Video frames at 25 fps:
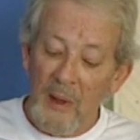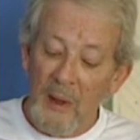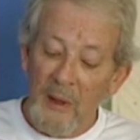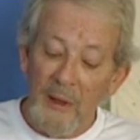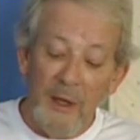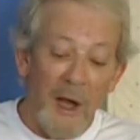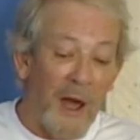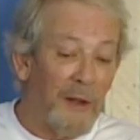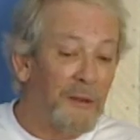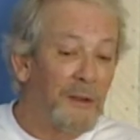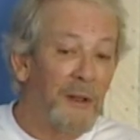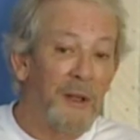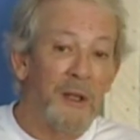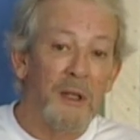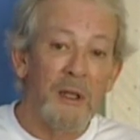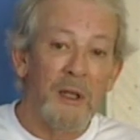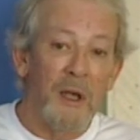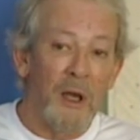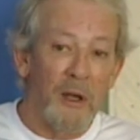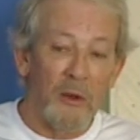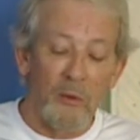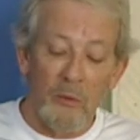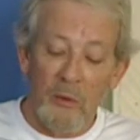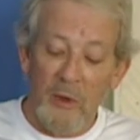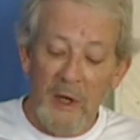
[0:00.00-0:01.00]
Nothing
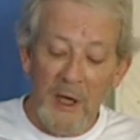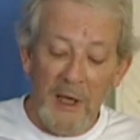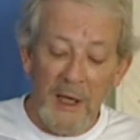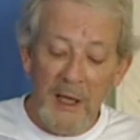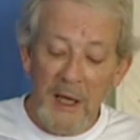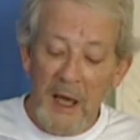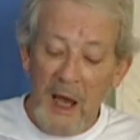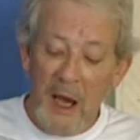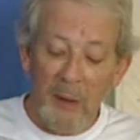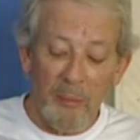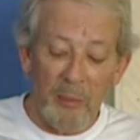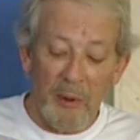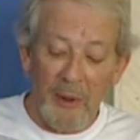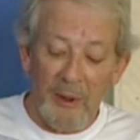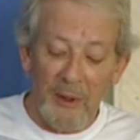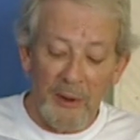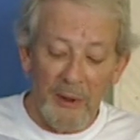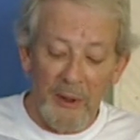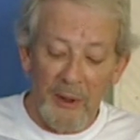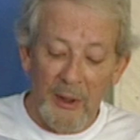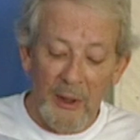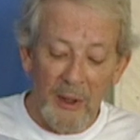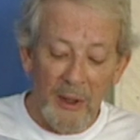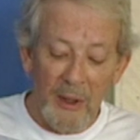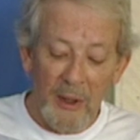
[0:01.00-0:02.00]
had really happened.
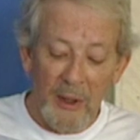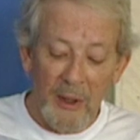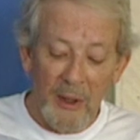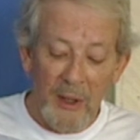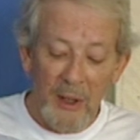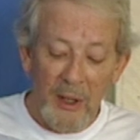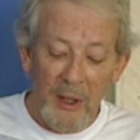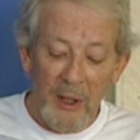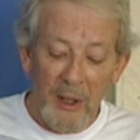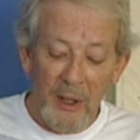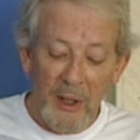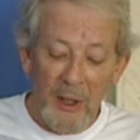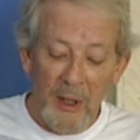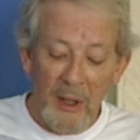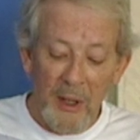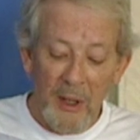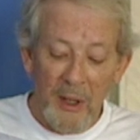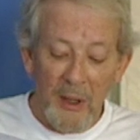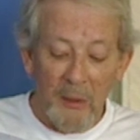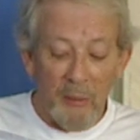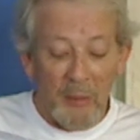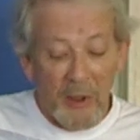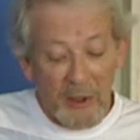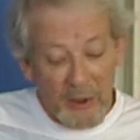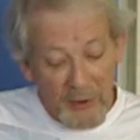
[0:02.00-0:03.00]

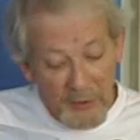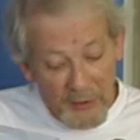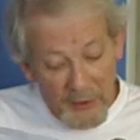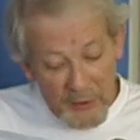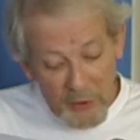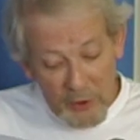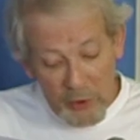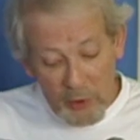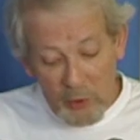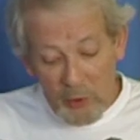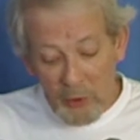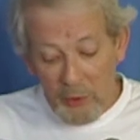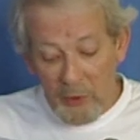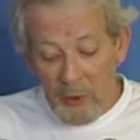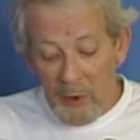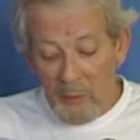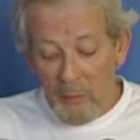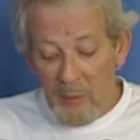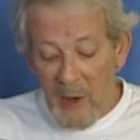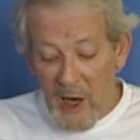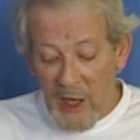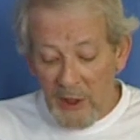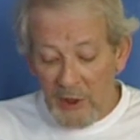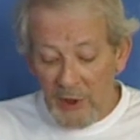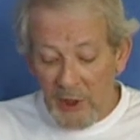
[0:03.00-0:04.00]
But to the children
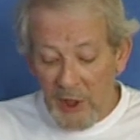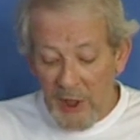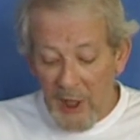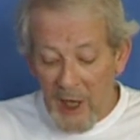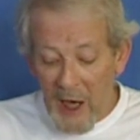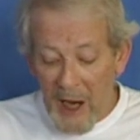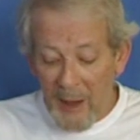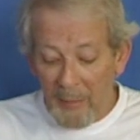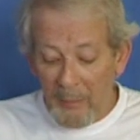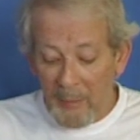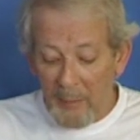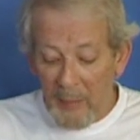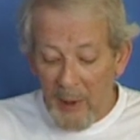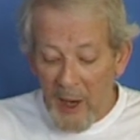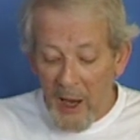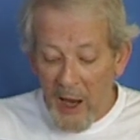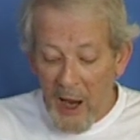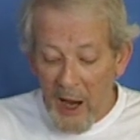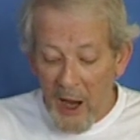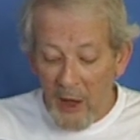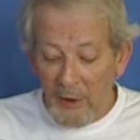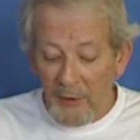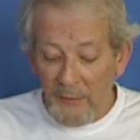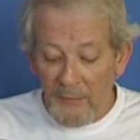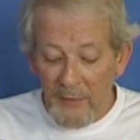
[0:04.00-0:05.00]
marching up
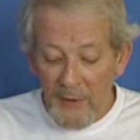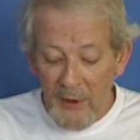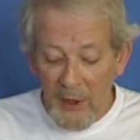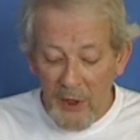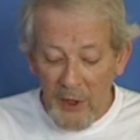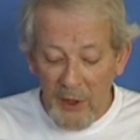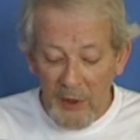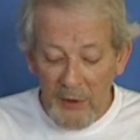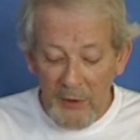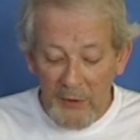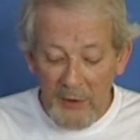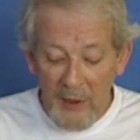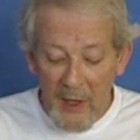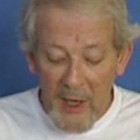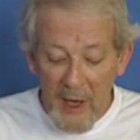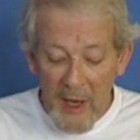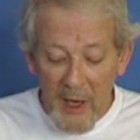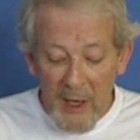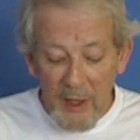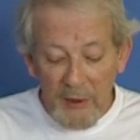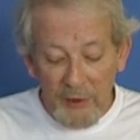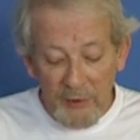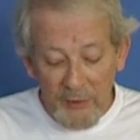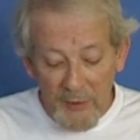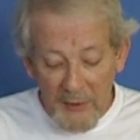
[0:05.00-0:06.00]
out of the earth,
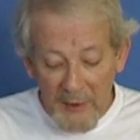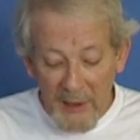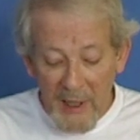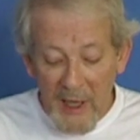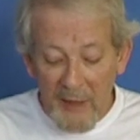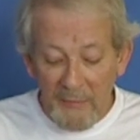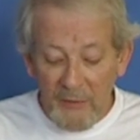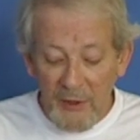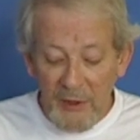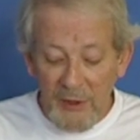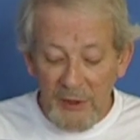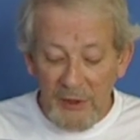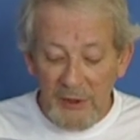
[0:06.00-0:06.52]
to the lovers